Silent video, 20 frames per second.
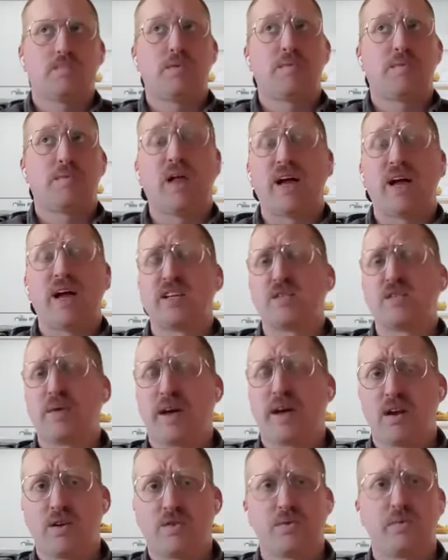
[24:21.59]
appliance
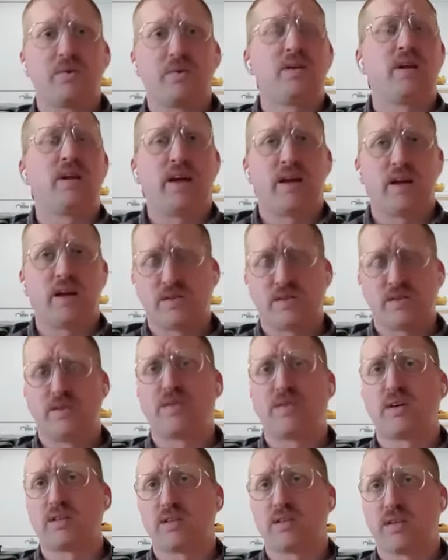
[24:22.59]
panels would need handles and
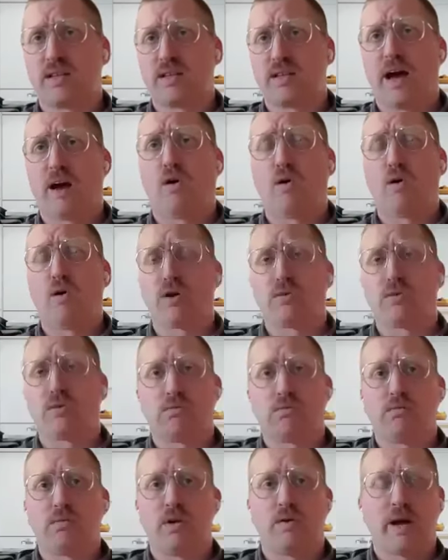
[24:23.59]
things like that,
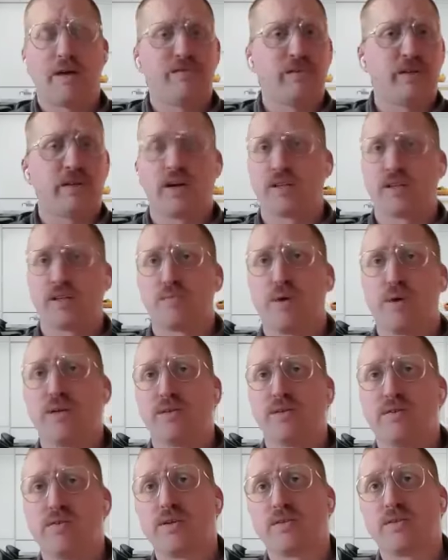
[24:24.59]
or heavily
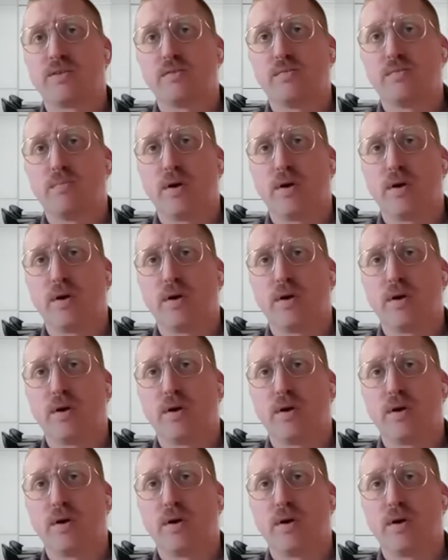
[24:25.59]
customized units.